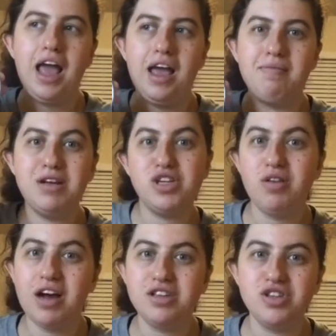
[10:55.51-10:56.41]
and
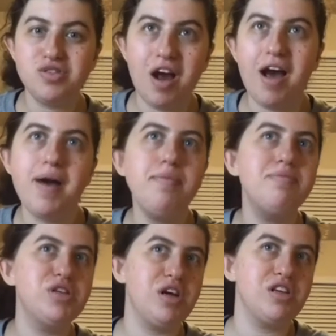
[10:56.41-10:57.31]
make sure you guys
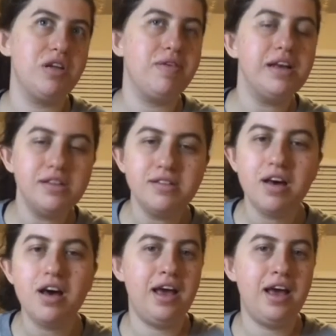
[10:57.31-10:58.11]
subscribe, make sure you guys turn notifications on.